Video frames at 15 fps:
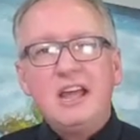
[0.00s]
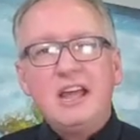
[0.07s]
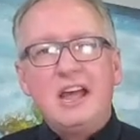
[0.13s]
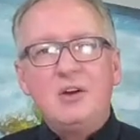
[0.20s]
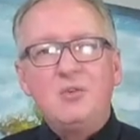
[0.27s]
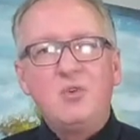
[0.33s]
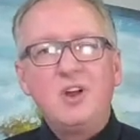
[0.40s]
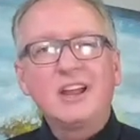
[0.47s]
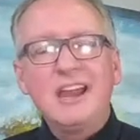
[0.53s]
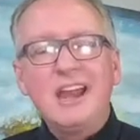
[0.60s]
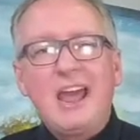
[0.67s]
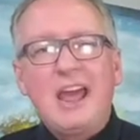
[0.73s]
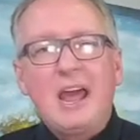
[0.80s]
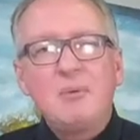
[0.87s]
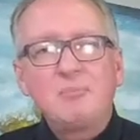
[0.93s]
uh, what can
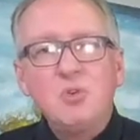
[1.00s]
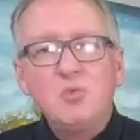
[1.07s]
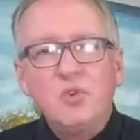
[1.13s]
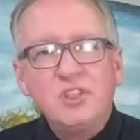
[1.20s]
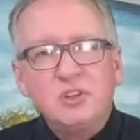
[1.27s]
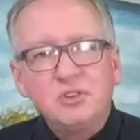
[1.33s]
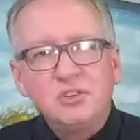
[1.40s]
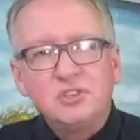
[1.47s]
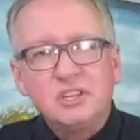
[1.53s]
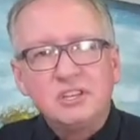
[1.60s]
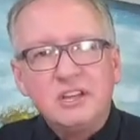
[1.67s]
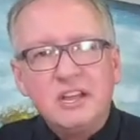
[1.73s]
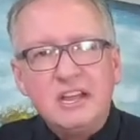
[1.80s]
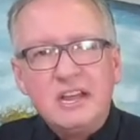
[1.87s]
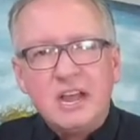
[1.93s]
happen when there's
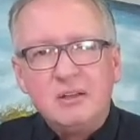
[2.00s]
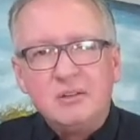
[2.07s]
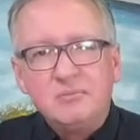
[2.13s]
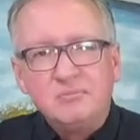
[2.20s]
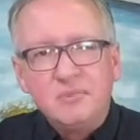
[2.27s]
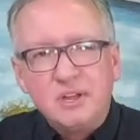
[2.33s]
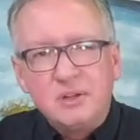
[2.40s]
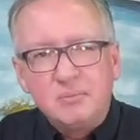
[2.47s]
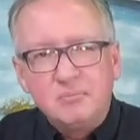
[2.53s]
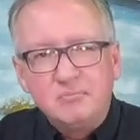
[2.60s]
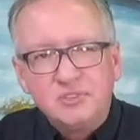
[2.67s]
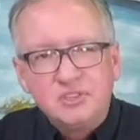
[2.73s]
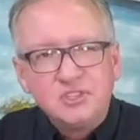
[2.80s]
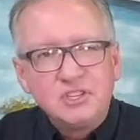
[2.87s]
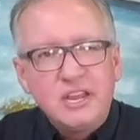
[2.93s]
a, a, a,
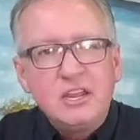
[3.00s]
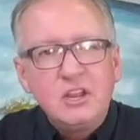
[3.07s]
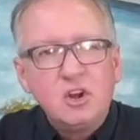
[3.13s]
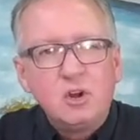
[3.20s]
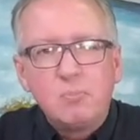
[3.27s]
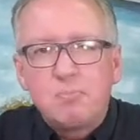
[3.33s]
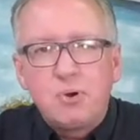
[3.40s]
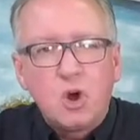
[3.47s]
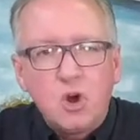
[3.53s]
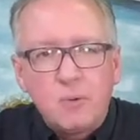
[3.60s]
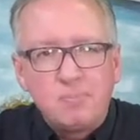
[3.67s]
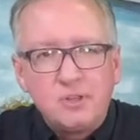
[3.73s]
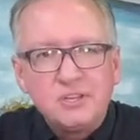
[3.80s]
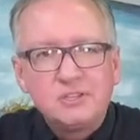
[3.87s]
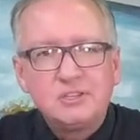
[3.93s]
singular
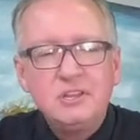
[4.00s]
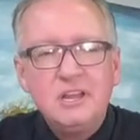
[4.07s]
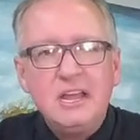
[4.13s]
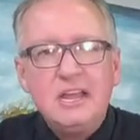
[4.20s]
purpose.